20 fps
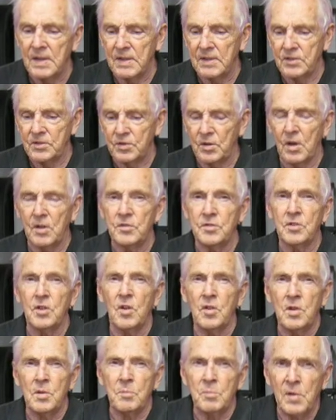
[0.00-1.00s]
So I'll show
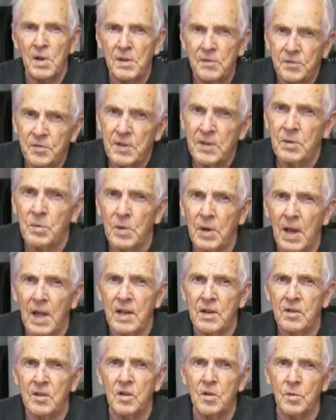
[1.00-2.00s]
you briefly what I
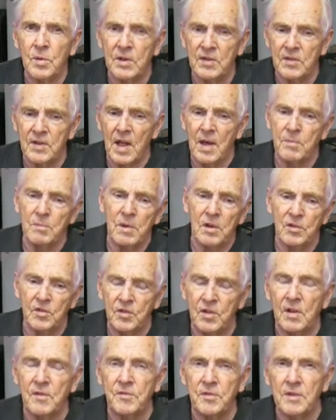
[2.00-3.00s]
do. It's not much
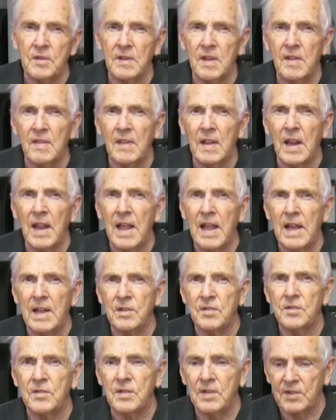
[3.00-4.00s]
different than the
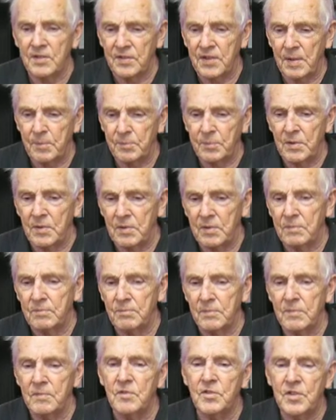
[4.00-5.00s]
last, except the
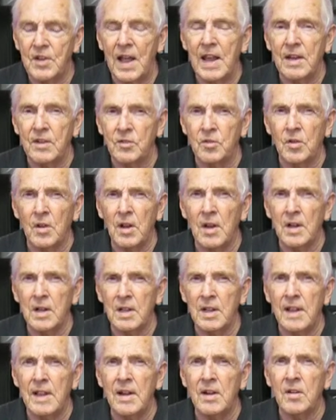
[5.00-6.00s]
shallots are a little
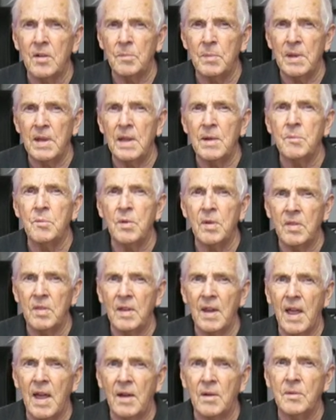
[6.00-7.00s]
cleaner to begin with
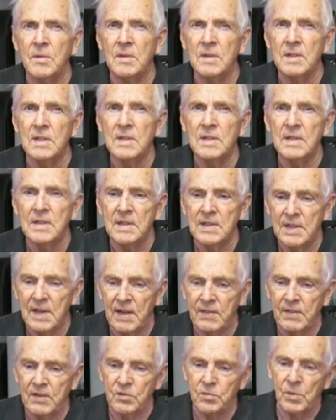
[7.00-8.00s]
now,
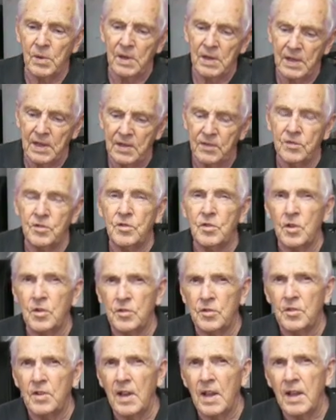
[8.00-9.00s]
and it really is
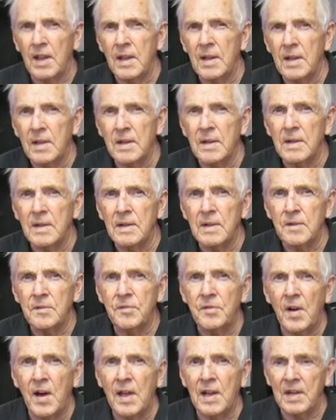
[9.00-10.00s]
just a
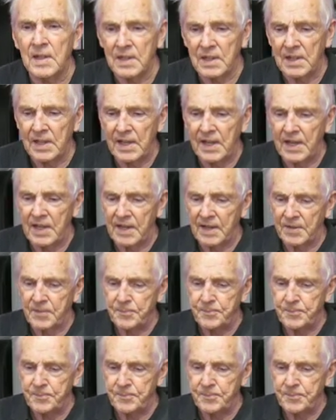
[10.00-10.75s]
final cleaning.